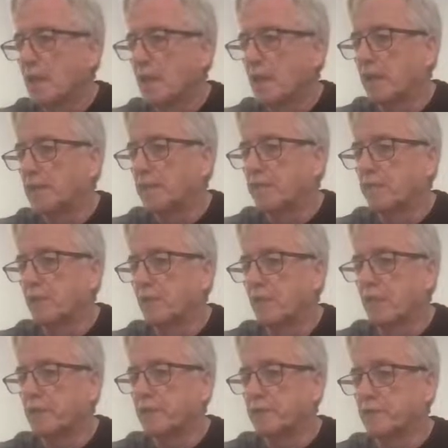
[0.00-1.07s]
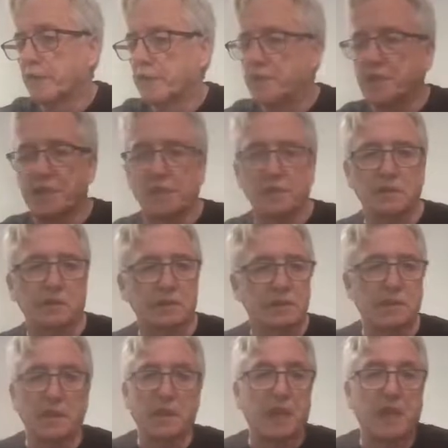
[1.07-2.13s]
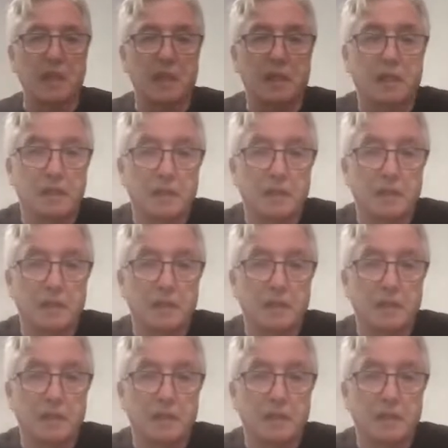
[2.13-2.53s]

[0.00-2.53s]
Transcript: and for whatever reason today